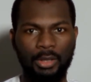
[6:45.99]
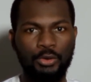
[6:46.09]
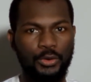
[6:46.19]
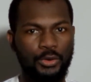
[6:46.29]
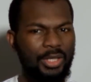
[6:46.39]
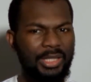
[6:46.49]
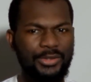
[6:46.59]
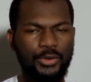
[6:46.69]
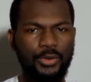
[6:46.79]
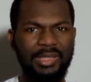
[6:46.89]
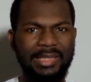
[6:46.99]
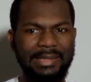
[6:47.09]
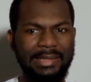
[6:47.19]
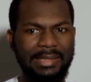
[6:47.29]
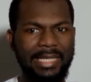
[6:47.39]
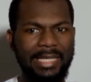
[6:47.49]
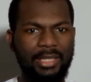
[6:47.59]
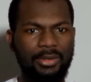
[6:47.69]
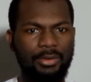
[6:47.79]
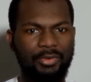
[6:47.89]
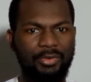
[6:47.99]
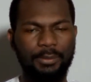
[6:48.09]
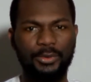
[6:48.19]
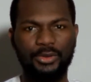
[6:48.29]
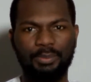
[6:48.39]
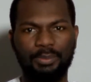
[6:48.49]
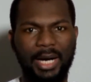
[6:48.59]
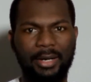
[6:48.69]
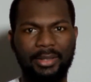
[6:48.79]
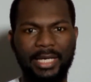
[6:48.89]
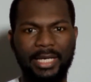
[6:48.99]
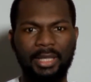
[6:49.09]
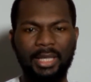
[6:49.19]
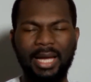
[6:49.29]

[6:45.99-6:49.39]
Studies using the delayed response paradigm